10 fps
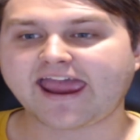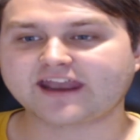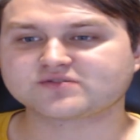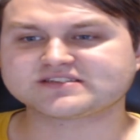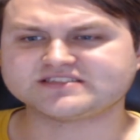
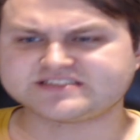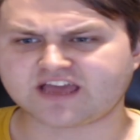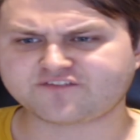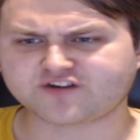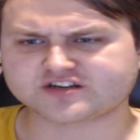And it was
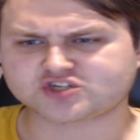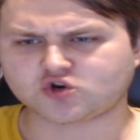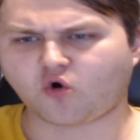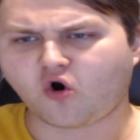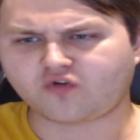different
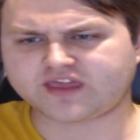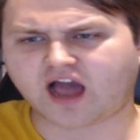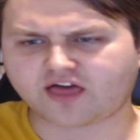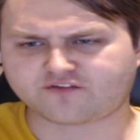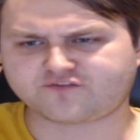to all the
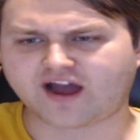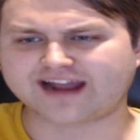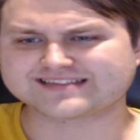other fights